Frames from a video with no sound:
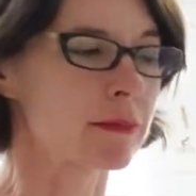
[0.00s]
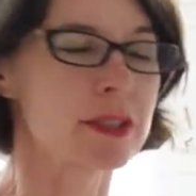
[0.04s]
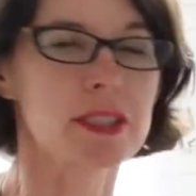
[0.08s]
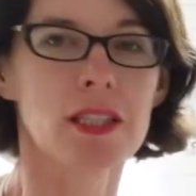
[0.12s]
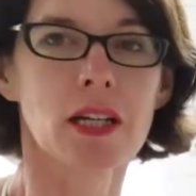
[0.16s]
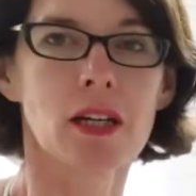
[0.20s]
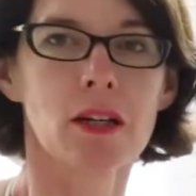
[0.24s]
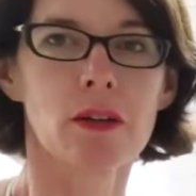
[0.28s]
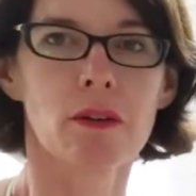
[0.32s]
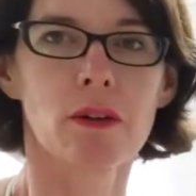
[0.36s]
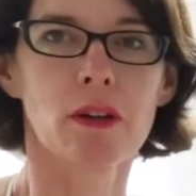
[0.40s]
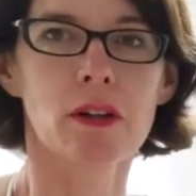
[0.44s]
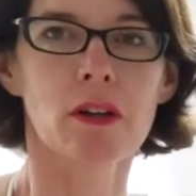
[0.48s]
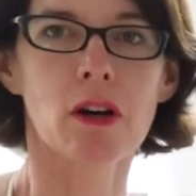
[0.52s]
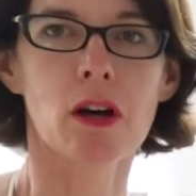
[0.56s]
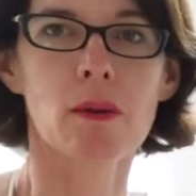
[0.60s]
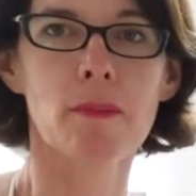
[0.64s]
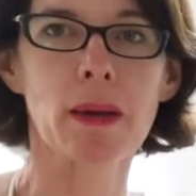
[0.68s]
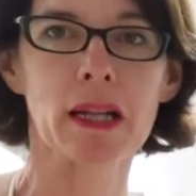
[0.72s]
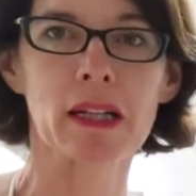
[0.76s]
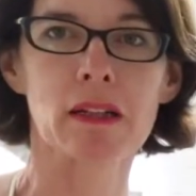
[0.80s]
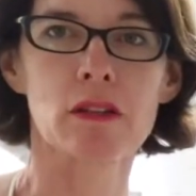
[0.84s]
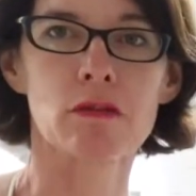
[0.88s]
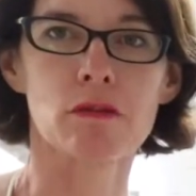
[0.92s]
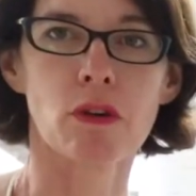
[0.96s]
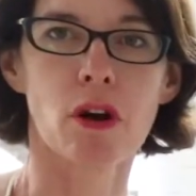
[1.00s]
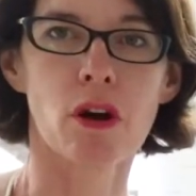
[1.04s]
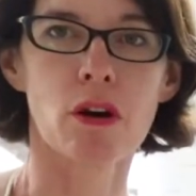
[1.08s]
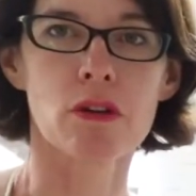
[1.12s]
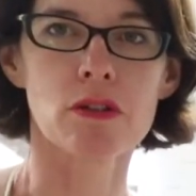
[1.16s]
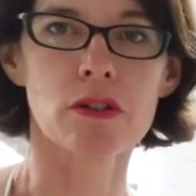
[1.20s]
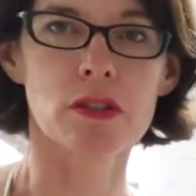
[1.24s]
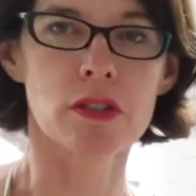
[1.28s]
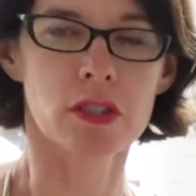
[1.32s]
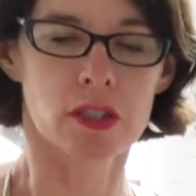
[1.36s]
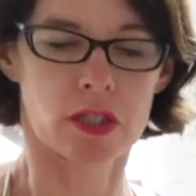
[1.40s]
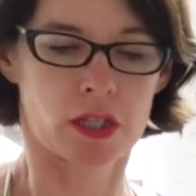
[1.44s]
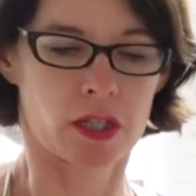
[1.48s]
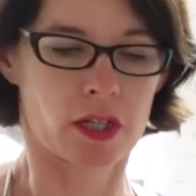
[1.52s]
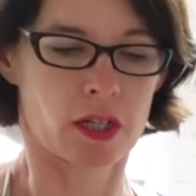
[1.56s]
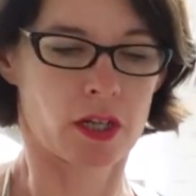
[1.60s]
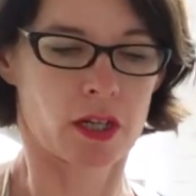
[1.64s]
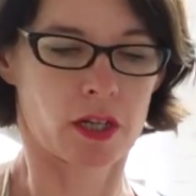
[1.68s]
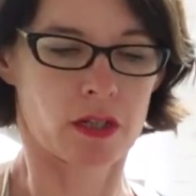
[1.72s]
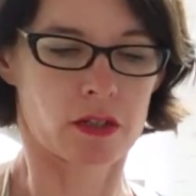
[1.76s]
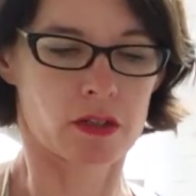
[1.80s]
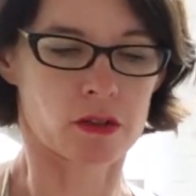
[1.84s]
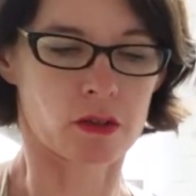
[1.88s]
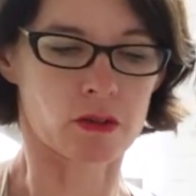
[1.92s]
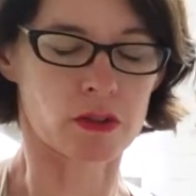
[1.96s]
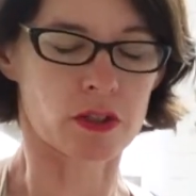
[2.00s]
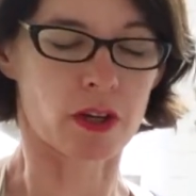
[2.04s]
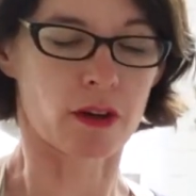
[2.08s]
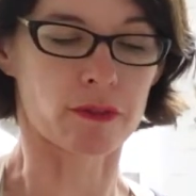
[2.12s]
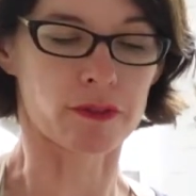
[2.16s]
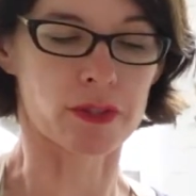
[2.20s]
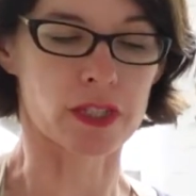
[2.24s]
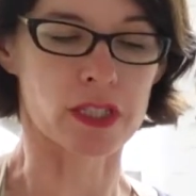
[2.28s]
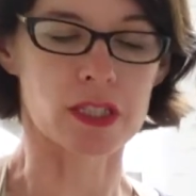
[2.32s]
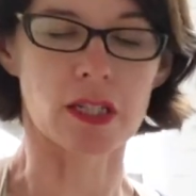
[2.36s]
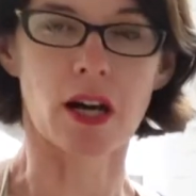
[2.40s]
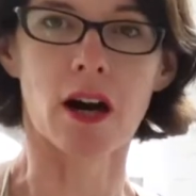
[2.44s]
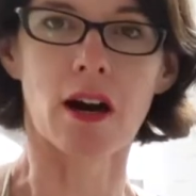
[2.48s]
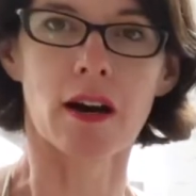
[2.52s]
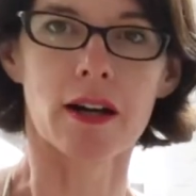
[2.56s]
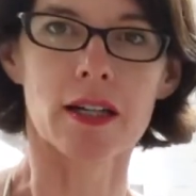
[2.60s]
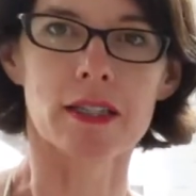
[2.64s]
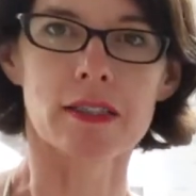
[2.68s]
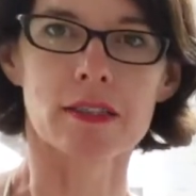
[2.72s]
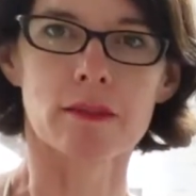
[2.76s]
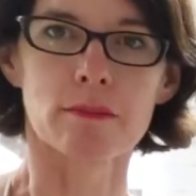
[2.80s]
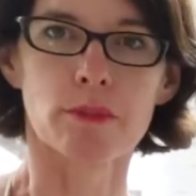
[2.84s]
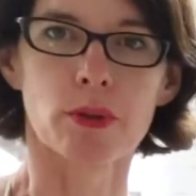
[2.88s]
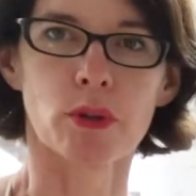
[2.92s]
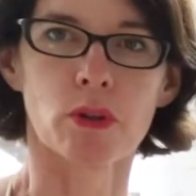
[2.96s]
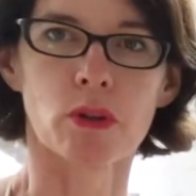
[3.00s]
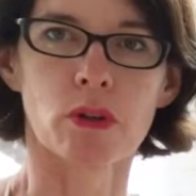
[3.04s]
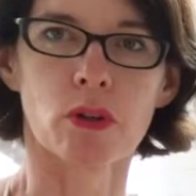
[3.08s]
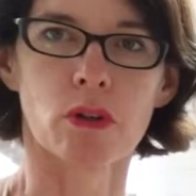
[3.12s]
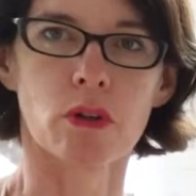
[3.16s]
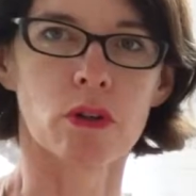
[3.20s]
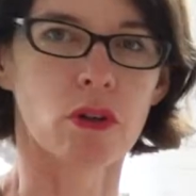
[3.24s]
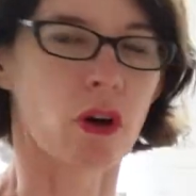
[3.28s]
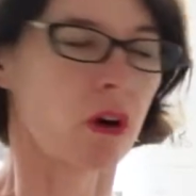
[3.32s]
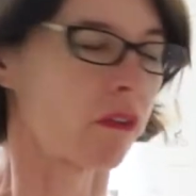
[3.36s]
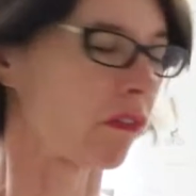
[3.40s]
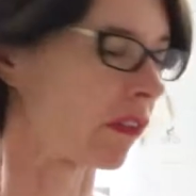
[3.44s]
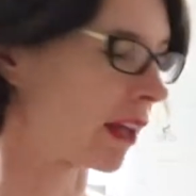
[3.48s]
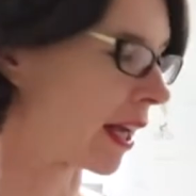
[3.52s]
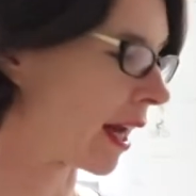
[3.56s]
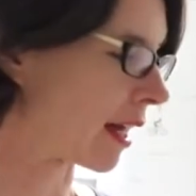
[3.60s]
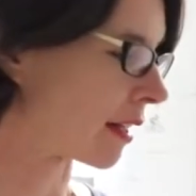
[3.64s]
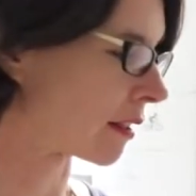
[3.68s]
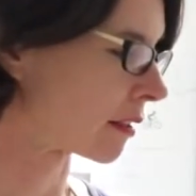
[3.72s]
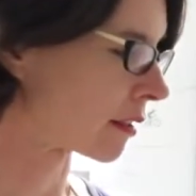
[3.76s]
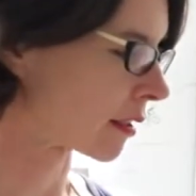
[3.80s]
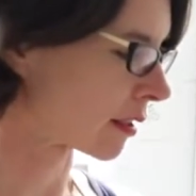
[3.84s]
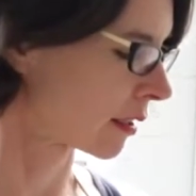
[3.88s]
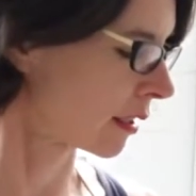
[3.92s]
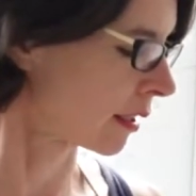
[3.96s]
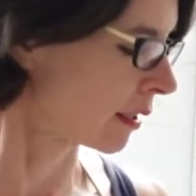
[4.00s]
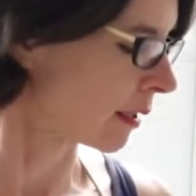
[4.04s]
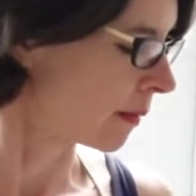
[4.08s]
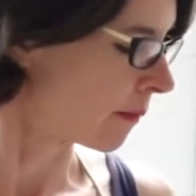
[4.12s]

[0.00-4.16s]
So I got a metal rod, sawed it off to size and put a cork on the end,